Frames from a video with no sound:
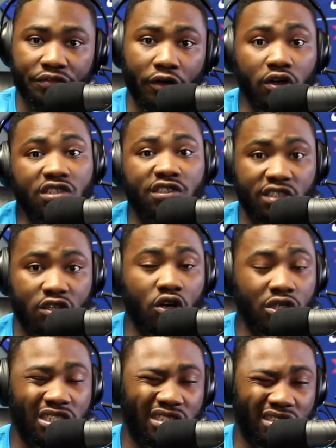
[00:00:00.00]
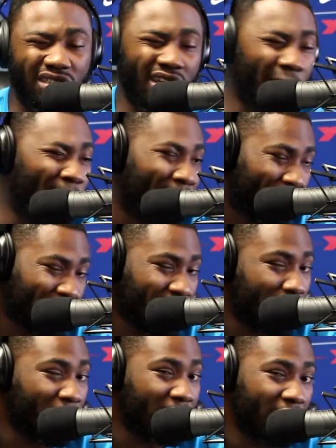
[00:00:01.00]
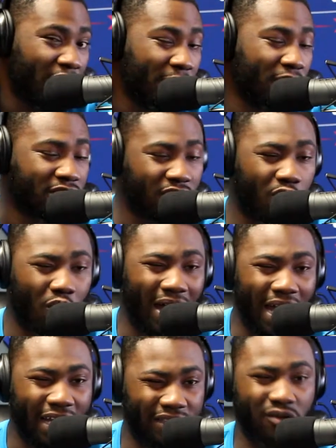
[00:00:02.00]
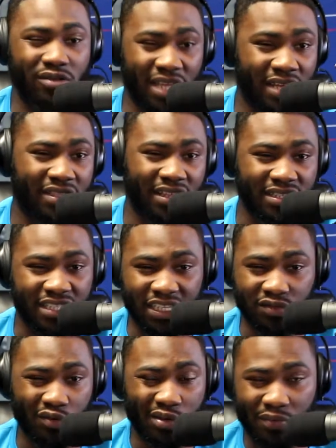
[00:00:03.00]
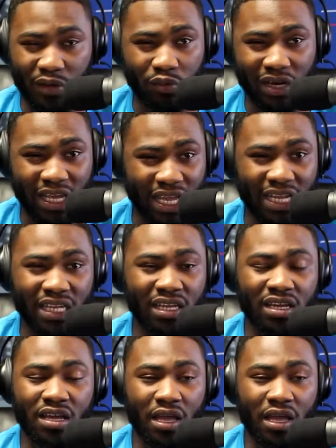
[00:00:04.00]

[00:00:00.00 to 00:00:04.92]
Those couple of variables are why I don't think that the Chiefs will be winning any.